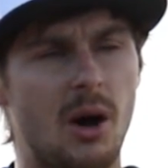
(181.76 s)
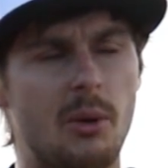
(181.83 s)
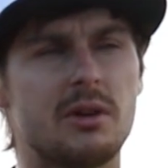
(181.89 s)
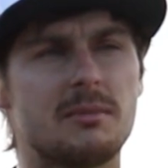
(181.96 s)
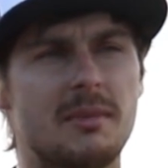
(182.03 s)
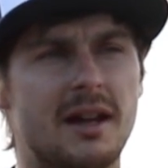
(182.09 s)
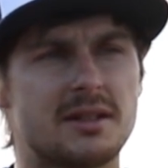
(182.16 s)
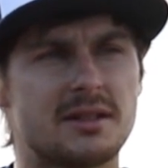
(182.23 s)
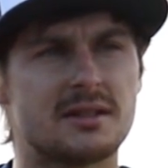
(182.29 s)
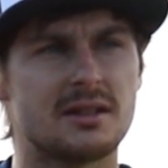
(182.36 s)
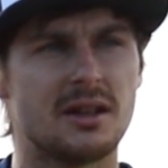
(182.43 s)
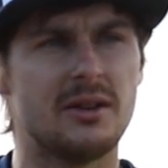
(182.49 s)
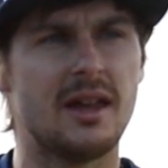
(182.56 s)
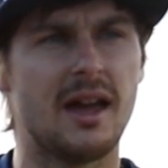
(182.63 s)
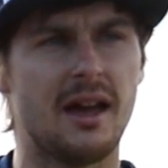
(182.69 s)
I would imagine
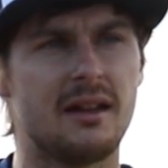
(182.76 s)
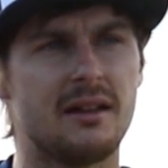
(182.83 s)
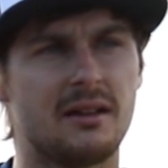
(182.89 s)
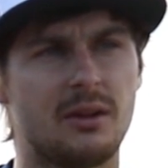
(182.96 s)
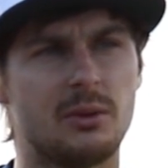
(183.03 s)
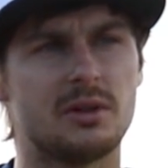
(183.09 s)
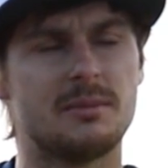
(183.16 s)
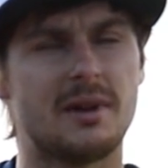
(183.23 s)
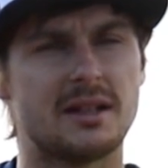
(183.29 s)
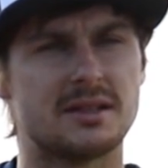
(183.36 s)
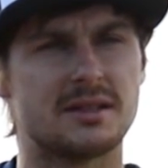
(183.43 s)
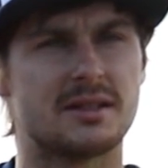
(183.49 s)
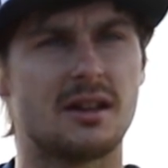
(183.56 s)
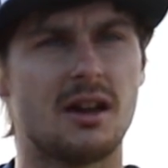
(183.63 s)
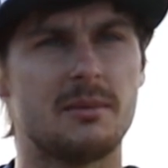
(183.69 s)
so, yeah. I would
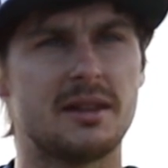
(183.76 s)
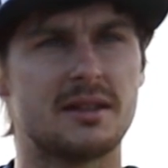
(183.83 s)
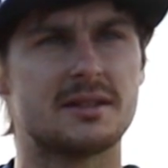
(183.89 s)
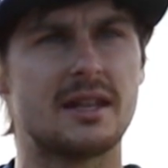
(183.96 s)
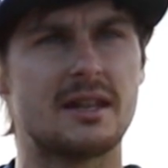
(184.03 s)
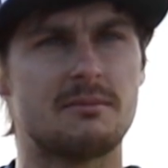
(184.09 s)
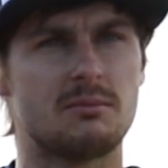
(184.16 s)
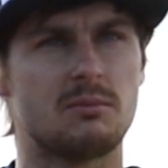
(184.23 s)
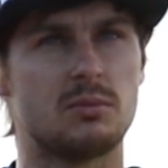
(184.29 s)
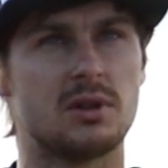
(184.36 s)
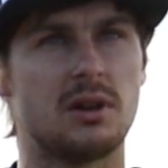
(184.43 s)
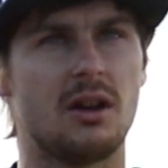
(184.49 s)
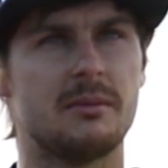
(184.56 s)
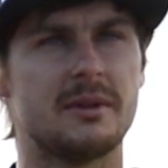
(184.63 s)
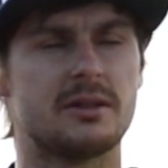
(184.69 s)
imagine so. I mean, the team
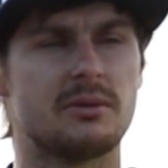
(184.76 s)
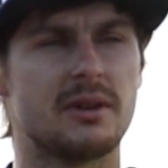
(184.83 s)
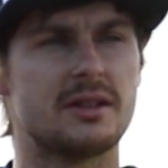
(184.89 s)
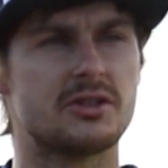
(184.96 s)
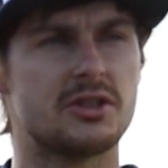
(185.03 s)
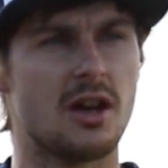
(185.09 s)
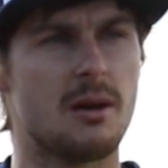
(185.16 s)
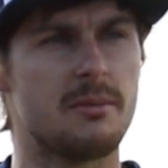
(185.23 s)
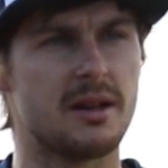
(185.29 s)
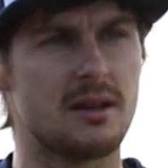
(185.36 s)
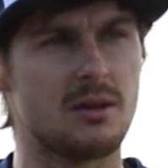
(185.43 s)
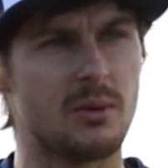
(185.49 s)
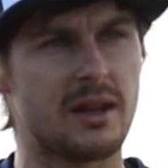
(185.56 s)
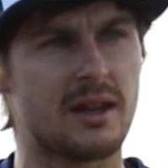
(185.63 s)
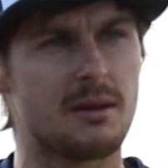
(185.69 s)
would like me to race Germany
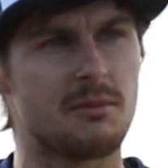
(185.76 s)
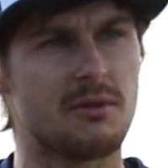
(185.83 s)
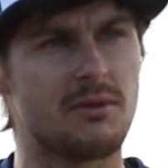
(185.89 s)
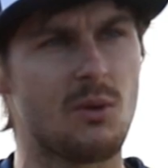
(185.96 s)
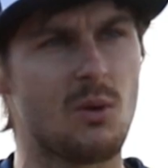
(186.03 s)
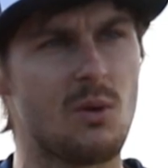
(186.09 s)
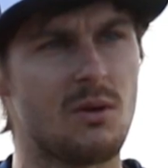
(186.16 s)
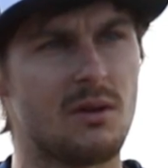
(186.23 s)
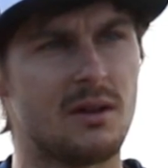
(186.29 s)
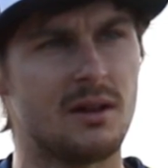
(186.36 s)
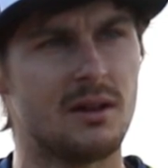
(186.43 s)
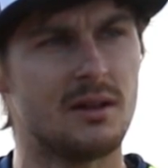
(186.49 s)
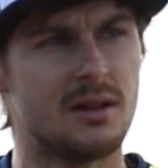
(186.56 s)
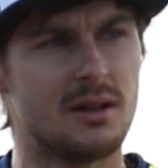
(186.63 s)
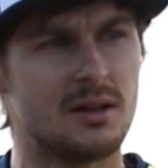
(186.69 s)
the weekend before,
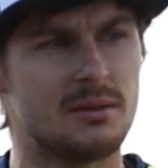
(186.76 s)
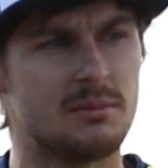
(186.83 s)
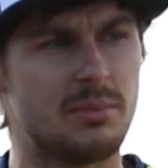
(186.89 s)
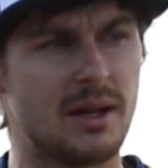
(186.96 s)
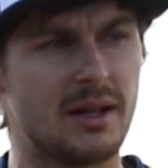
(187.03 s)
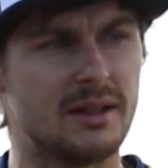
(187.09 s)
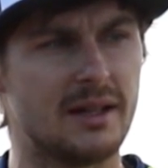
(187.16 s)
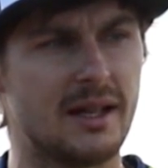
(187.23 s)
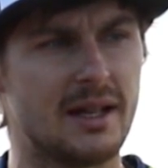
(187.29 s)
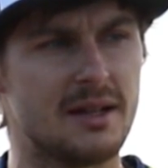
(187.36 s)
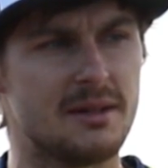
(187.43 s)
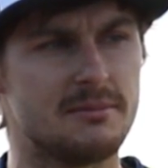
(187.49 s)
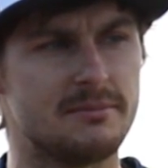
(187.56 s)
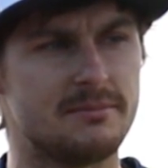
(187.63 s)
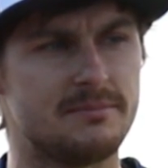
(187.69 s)
but
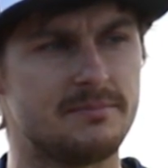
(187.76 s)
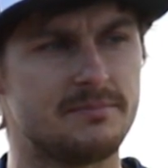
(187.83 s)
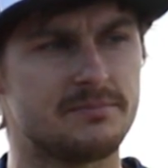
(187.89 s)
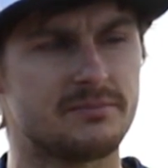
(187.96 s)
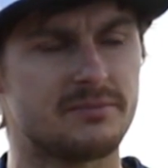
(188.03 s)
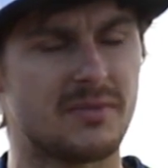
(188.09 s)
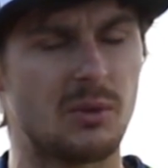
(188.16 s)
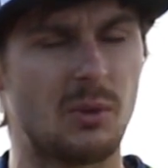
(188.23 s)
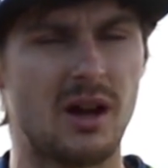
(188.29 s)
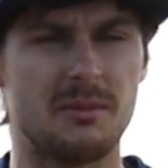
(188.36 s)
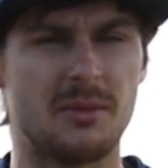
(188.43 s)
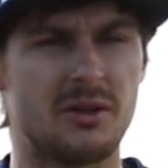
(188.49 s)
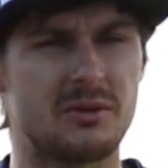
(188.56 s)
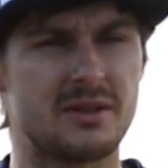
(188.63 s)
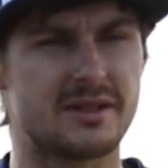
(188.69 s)
the way
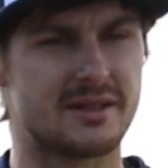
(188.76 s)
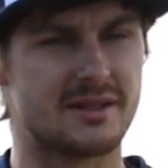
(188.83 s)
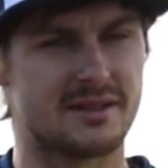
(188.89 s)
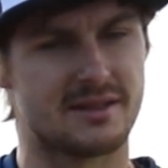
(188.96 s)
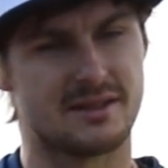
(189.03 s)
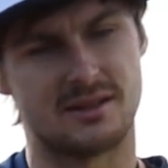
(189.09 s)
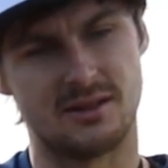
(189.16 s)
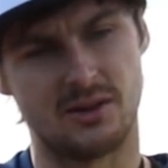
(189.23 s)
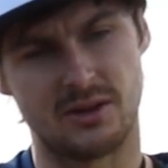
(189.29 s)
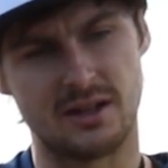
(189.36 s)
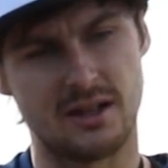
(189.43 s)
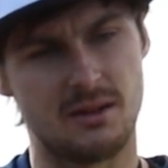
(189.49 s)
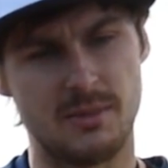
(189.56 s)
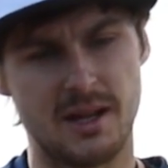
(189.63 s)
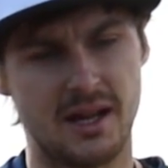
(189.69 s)
my wrist is looking
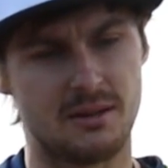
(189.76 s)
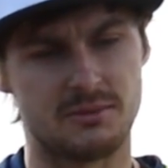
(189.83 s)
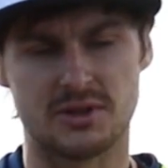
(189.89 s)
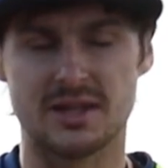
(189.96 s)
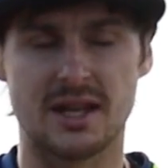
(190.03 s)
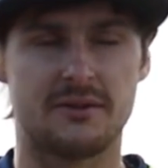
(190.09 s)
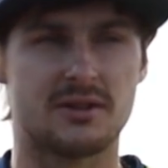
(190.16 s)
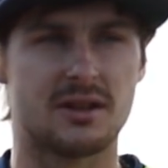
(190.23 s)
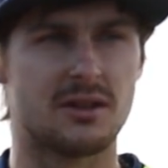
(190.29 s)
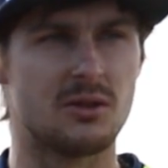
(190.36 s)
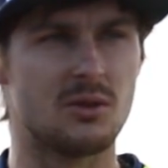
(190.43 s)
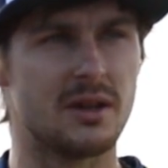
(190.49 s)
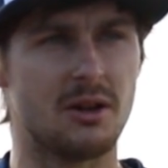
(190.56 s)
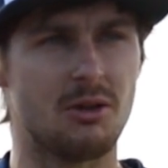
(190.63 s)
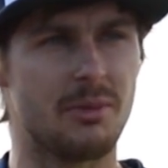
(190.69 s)
at the minute, I'm just having to
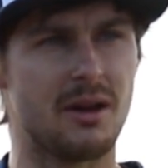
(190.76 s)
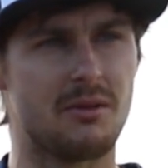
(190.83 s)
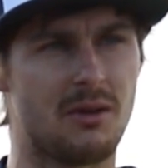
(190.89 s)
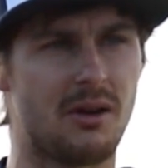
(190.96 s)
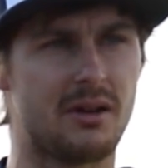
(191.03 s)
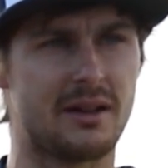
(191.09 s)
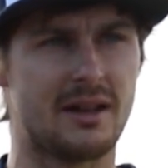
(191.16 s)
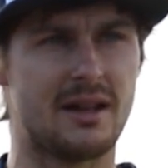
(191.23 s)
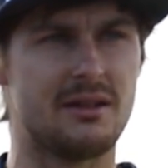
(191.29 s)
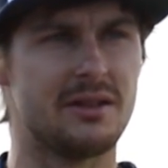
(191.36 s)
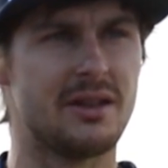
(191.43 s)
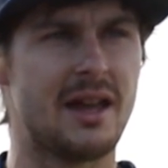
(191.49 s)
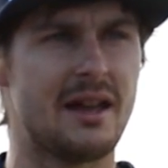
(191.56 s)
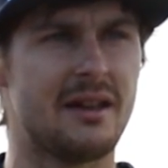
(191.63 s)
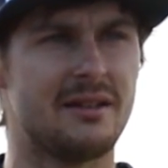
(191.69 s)
do a little bit of riding here
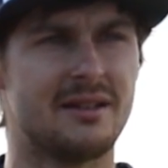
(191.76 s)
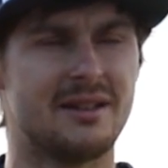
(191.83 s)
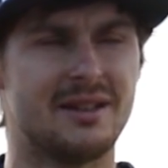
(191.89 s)
and there.